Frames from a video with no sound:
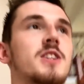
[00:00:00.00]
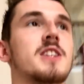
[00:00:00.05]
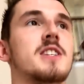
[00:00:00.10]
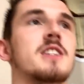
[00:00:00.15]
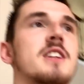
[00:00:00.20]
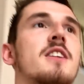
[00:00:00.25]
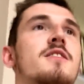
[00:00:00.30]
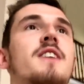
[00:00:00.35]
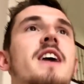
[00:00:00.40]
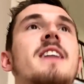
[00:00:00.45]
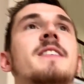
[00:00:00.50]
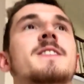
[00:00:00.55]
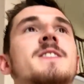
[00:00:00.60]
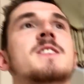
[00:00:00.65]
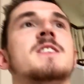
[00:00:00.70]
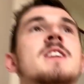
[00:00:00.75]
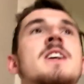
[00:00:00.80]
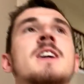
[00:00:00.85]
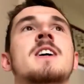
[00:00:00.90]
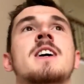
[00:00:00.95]
this in
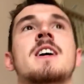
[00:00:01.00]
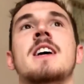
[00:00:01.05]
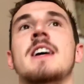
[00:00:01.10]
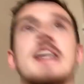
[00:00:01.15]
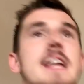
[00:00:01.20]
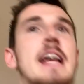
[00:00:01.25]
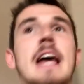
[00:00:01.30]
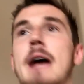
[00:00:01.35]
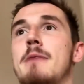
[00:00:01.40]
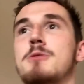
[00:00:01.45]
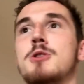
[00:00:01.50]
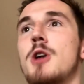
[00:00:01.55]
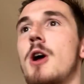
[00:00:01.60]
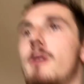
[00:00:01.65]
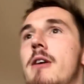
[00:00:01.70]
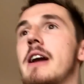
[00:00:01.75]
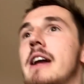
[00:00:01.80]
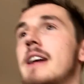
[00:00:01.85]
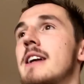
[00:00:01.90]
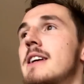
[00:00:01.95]
advance, I'm
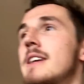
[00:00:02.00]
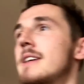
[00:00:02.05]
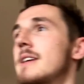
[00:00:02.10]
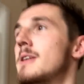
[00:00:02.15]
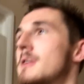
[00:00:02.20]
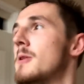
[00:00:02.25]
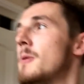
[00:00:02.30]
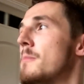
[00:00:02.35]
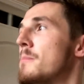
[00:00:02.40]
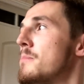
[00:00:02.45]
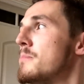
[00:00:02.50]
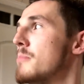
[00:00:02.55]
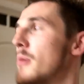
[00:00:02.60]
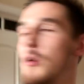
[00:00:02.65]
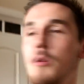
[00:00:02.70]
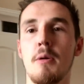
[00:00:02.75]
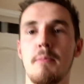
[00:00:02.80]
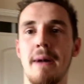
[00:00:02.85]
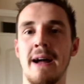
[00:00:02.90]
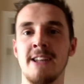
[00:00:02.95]
sorry, but
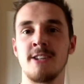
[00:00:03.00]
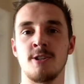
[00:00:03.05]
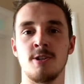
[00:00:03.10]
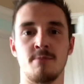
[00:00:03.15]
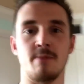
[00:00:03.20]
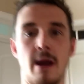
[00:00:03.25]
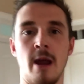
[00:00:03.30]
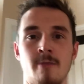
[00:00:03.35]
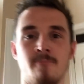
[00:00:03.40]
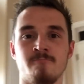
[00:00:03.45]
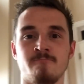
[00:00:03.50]
you abandoned me.